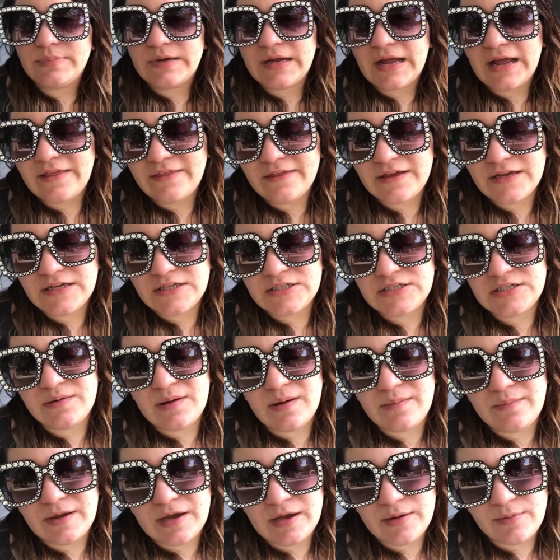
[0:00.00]
but I think she
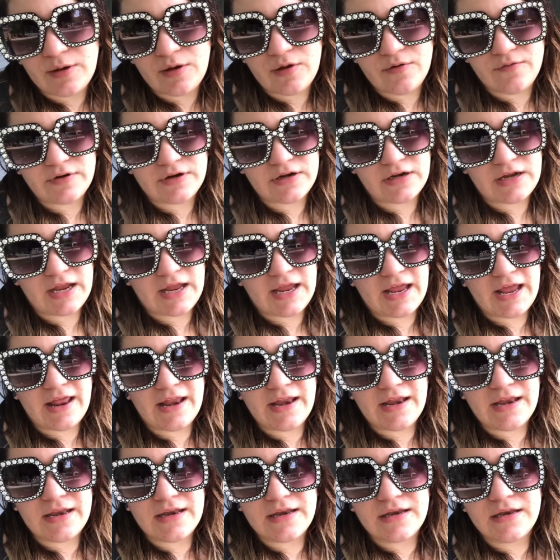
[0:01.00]
might be coming over tonight
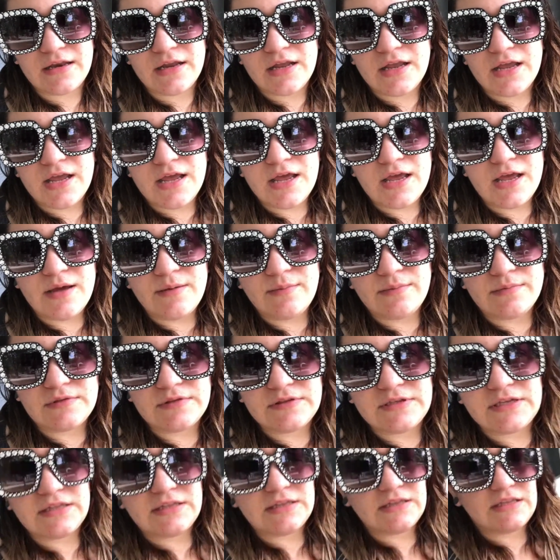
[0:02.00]
and
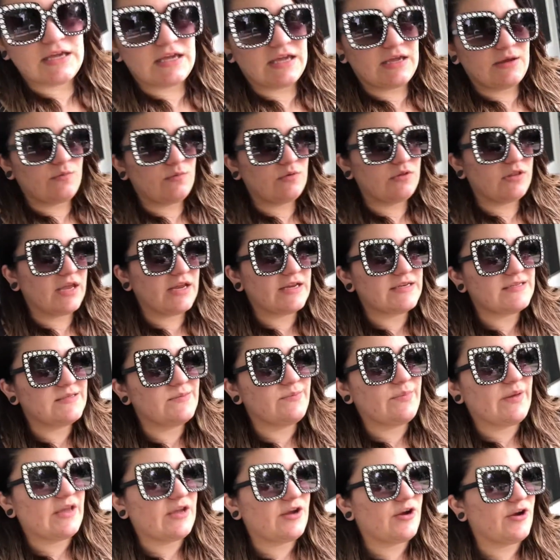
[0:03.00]
Lily would like to
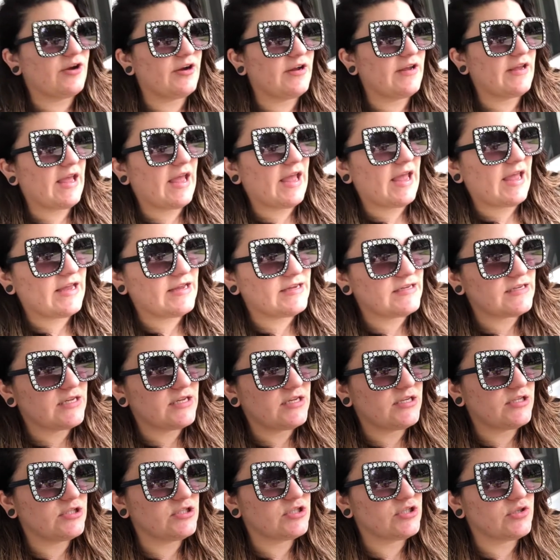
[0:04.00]
bake her a cake
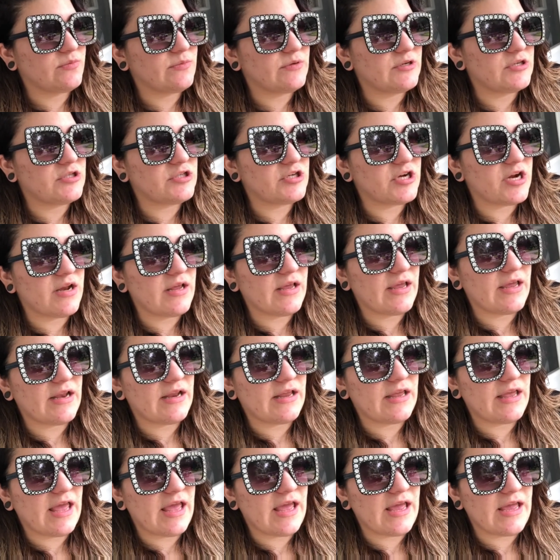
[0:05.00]
so I'm gonna try to get a
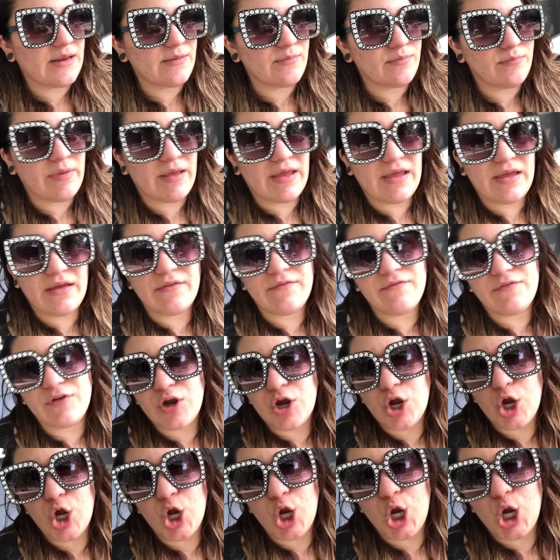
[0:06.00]
cake and bake it for
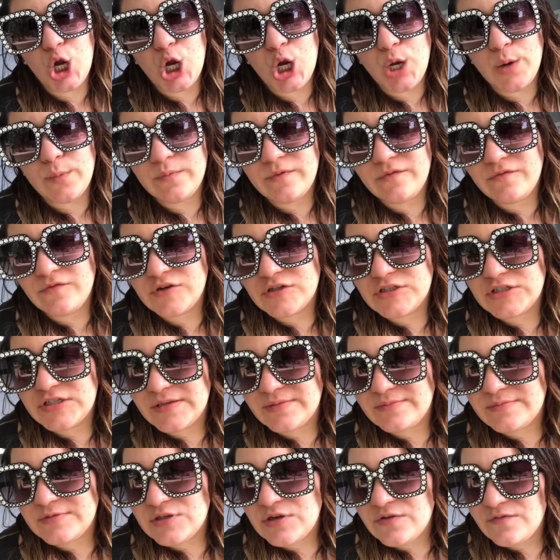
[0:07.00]
her before she
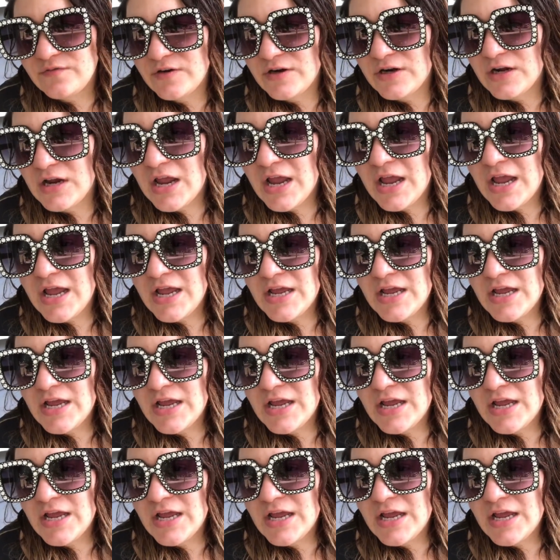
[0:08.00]
comes over.